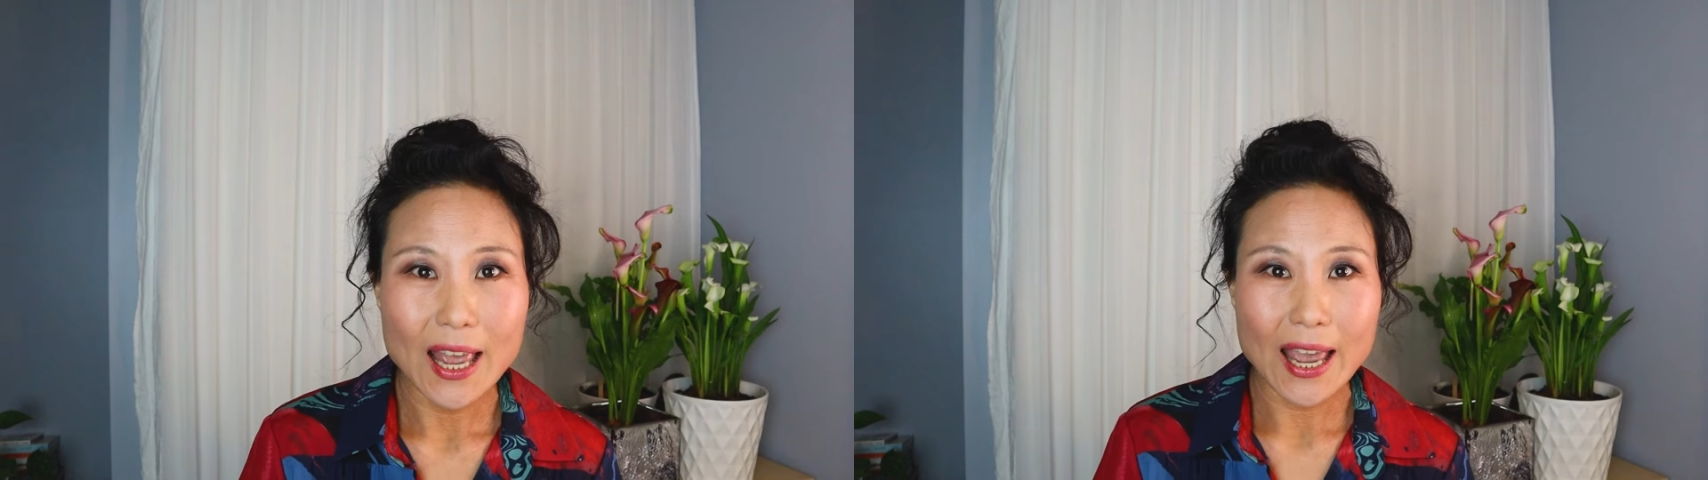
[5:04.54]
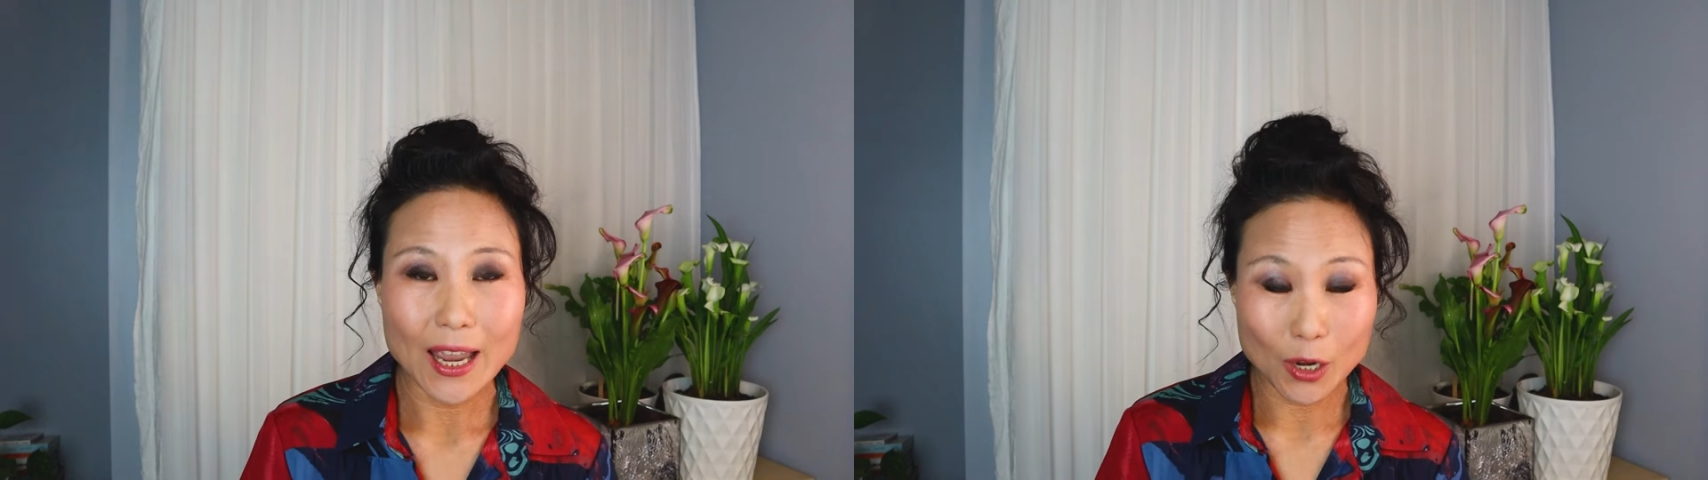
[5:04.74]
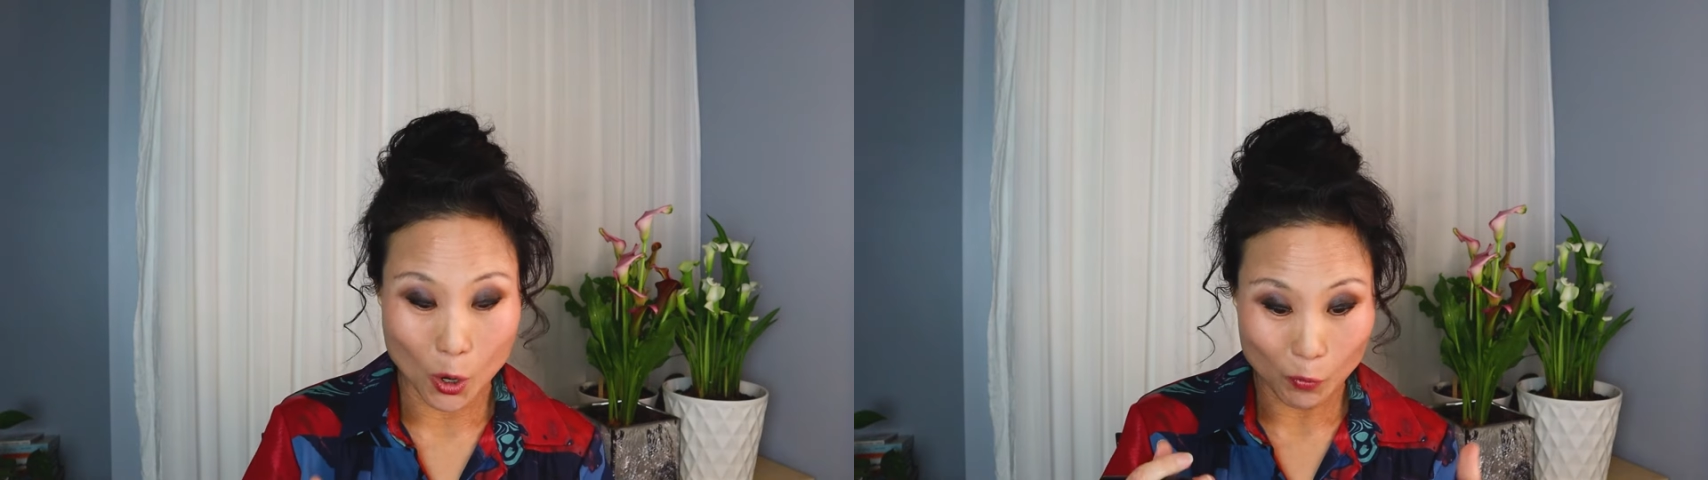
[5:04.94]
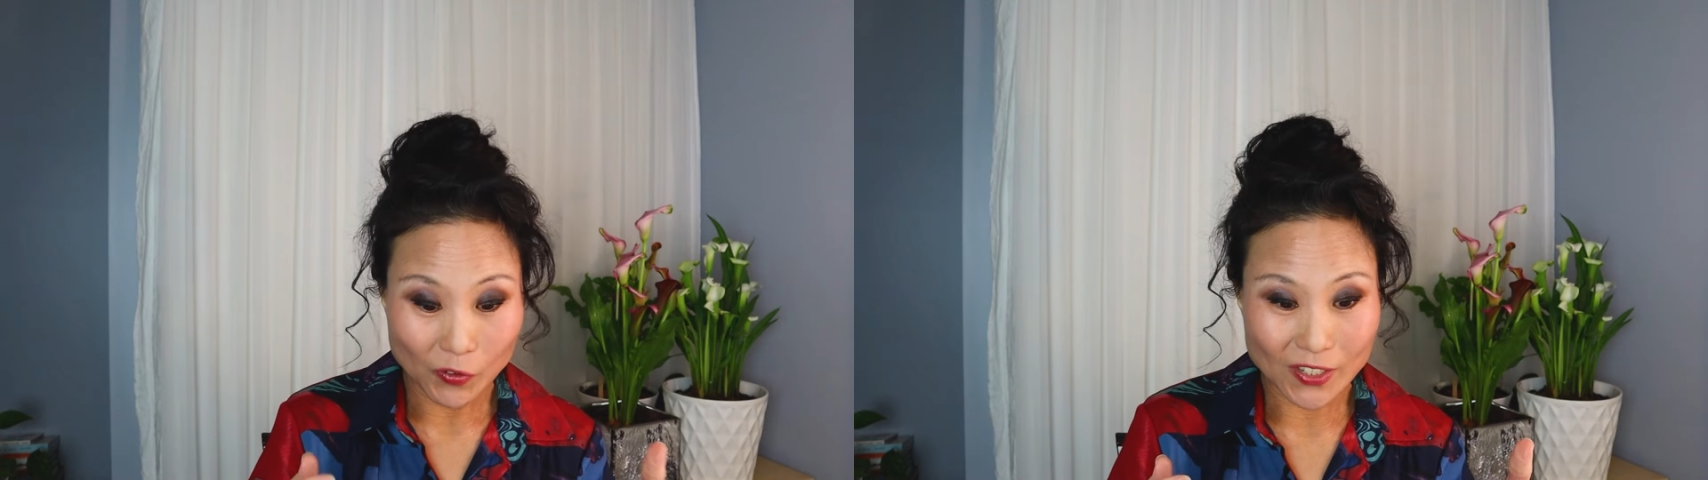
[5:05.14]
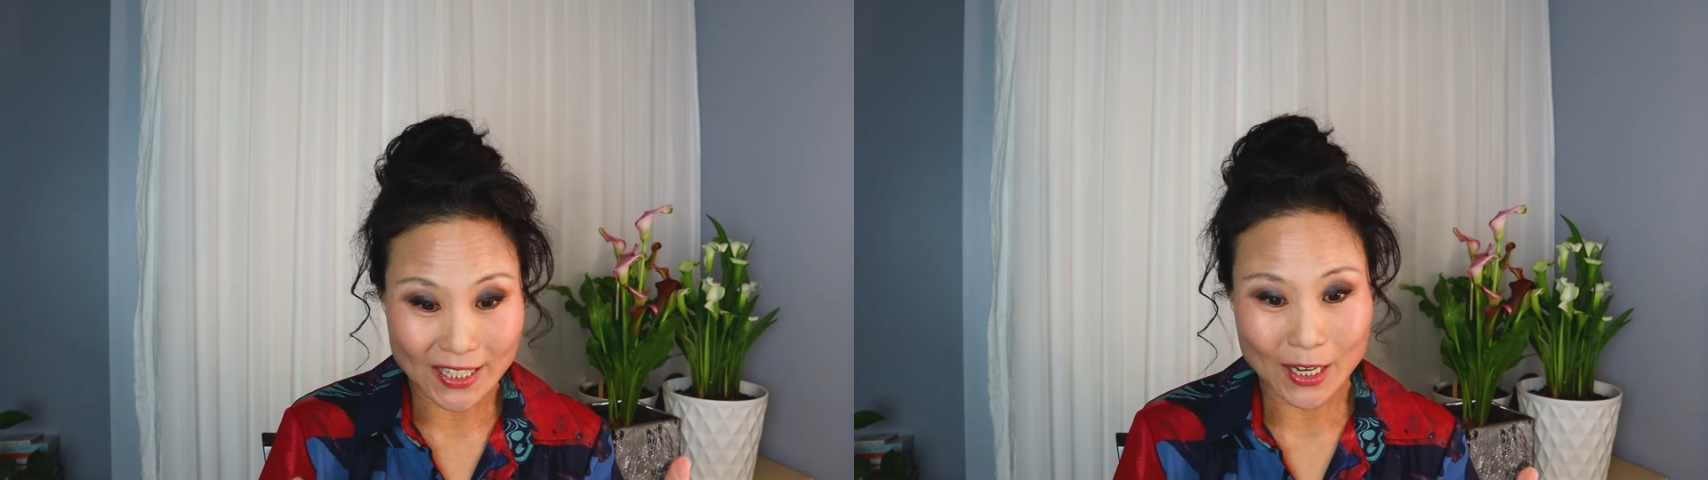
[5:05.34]
And
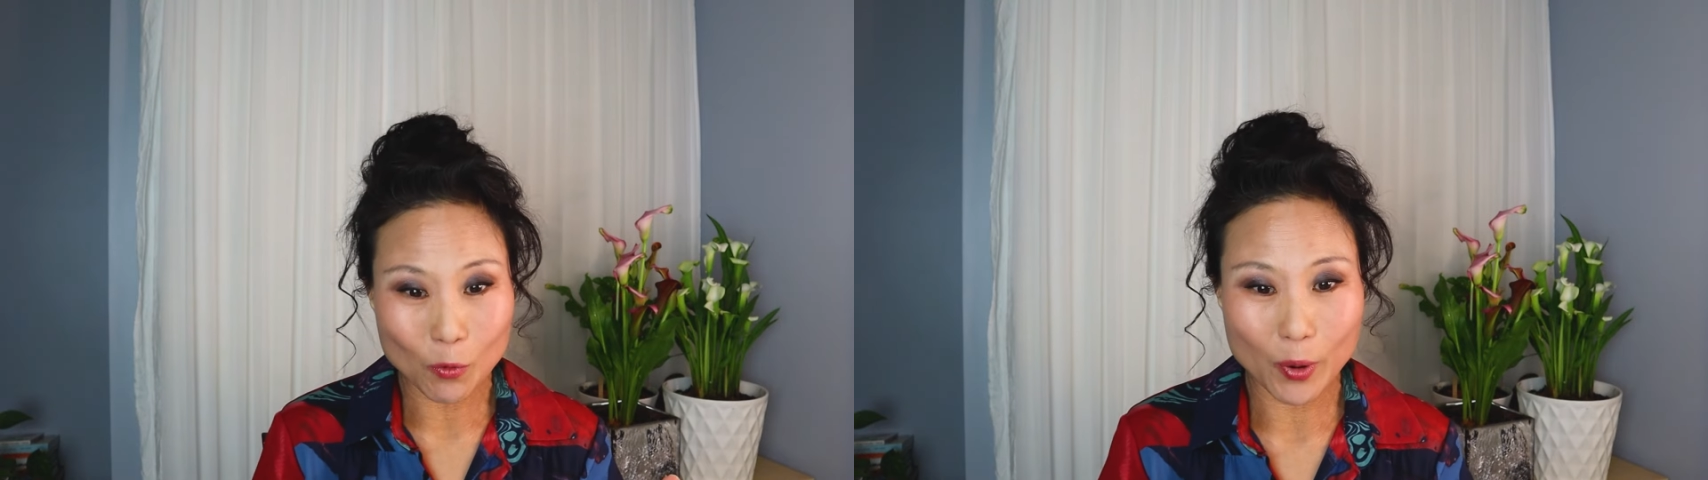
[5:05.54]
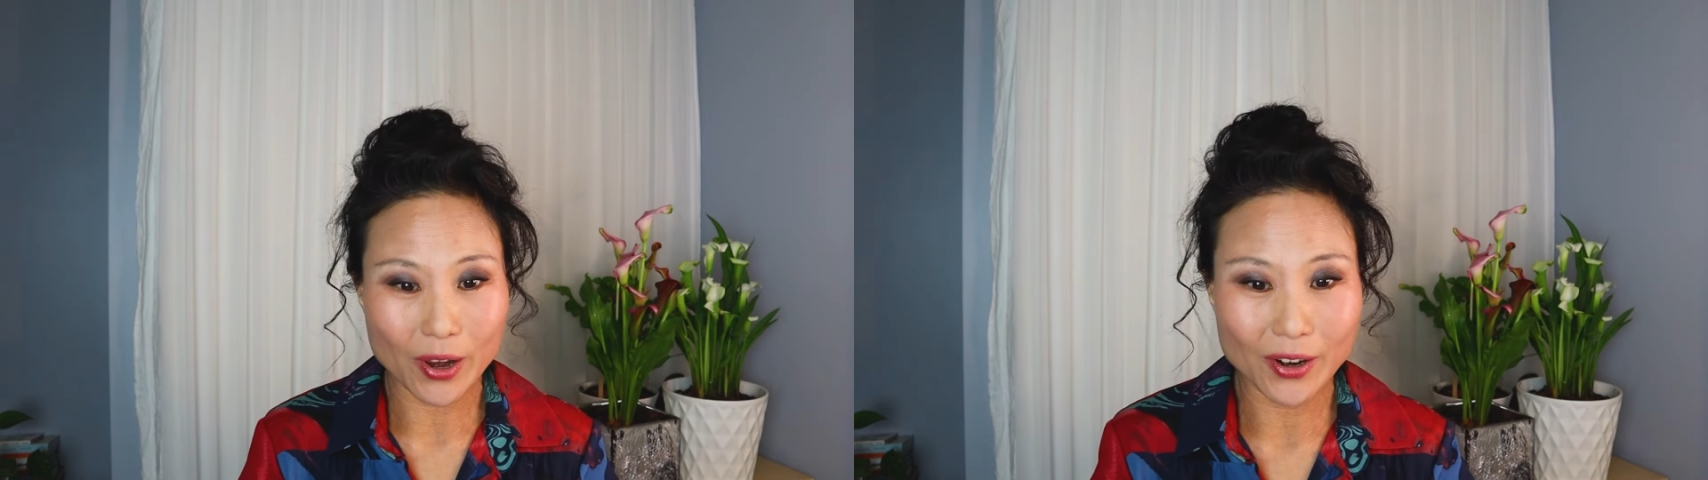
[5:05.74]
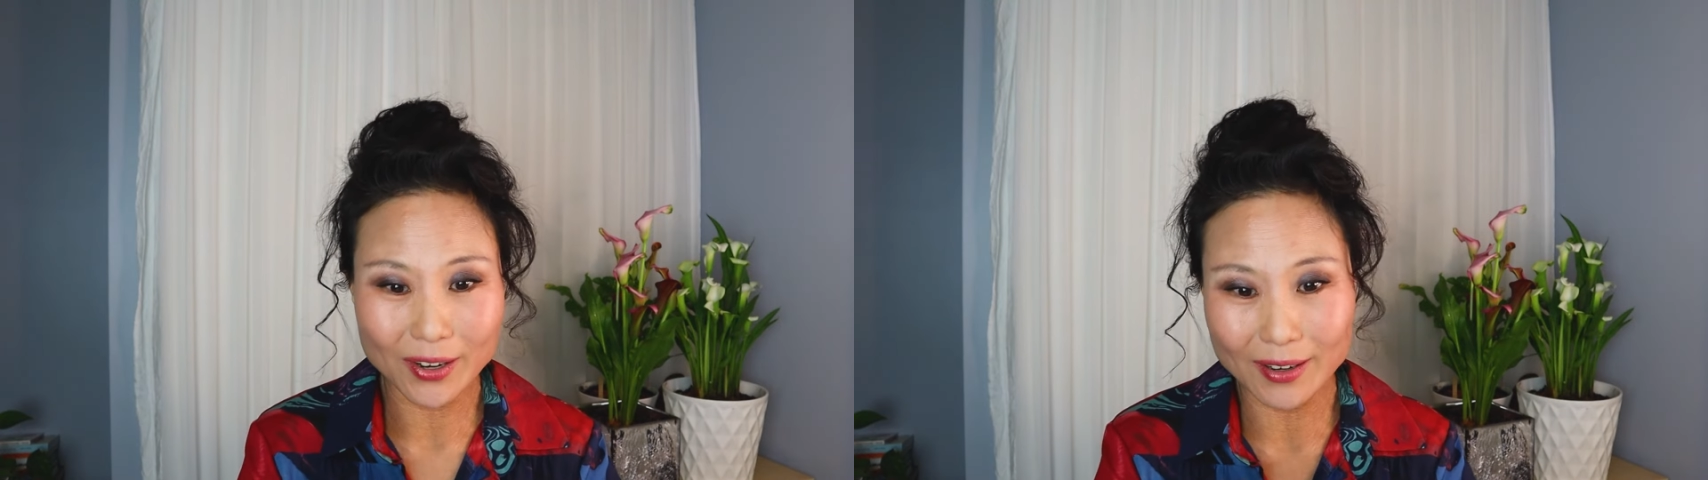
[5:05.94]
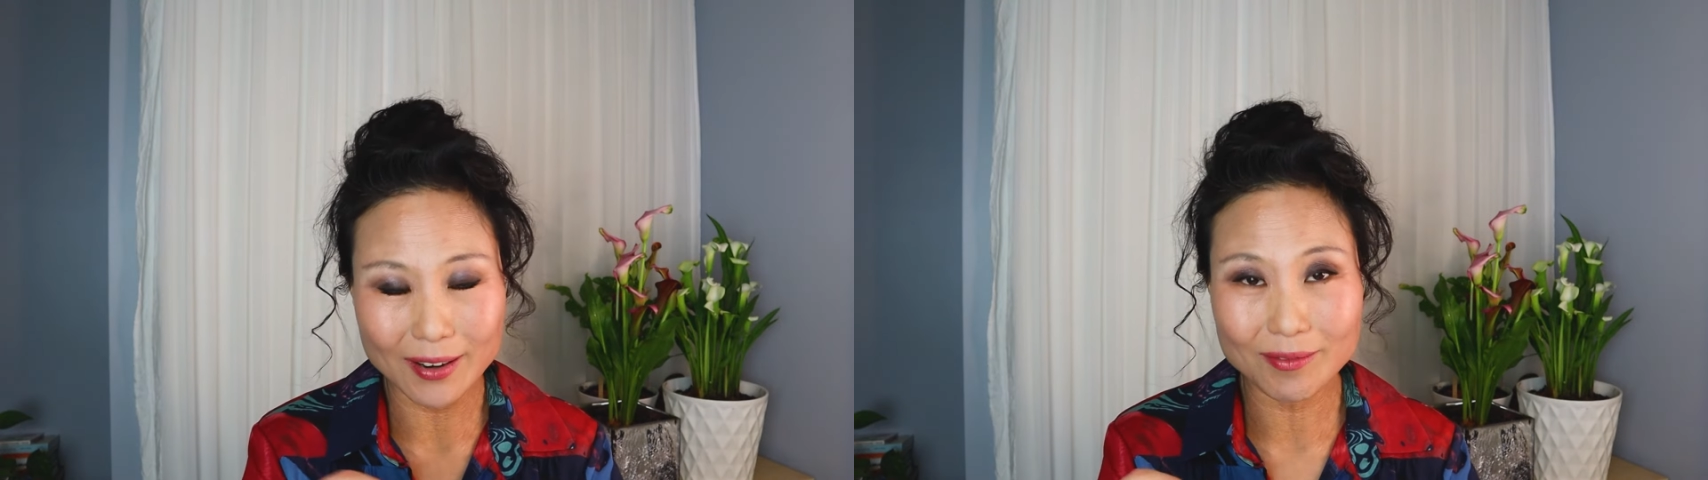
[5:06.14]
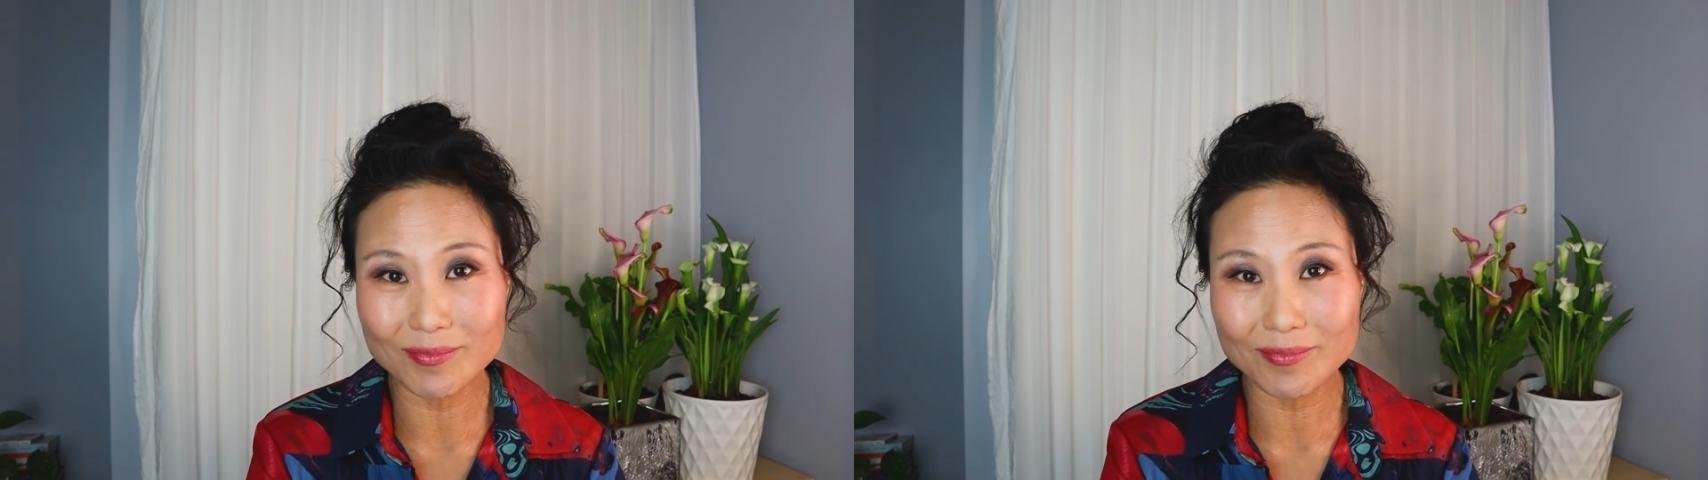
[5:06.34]
we've seen it where